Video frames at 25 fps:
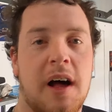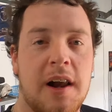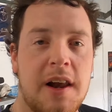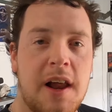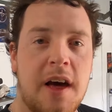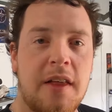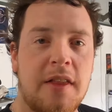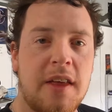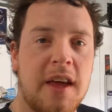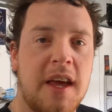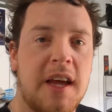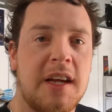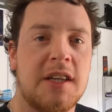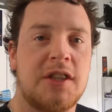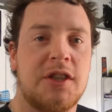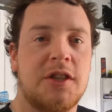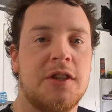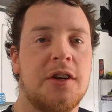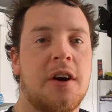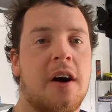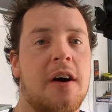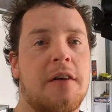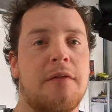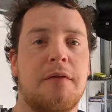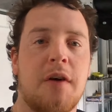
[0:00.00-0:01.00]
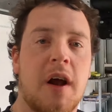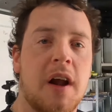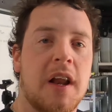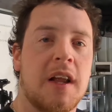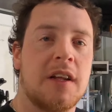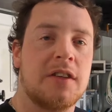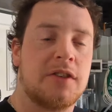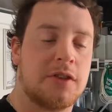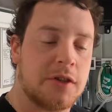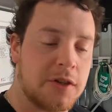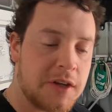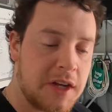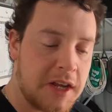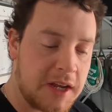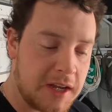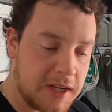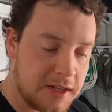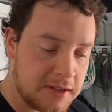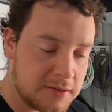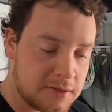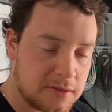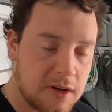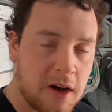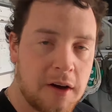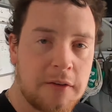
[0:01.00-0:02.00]
Another issue I've run into
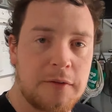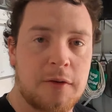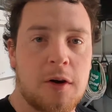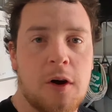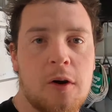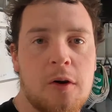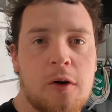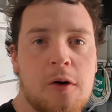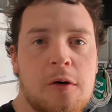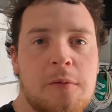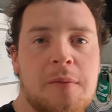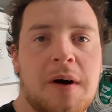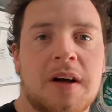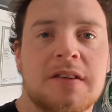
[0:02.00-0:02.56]
is I've got all